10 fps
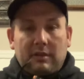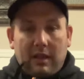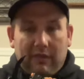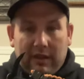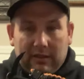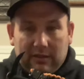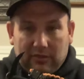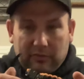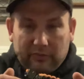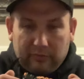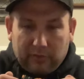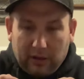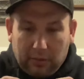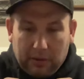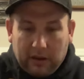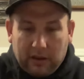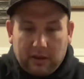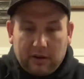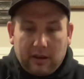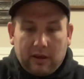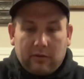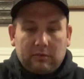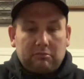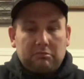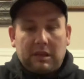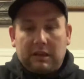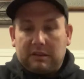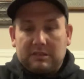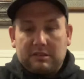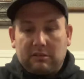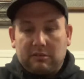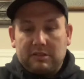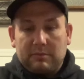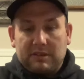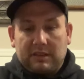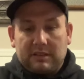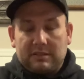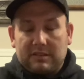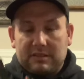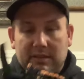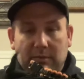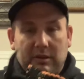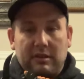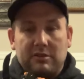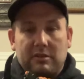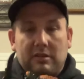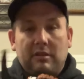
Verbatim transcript: I've had this probably about a year now, and it still seems like it's in the same condition.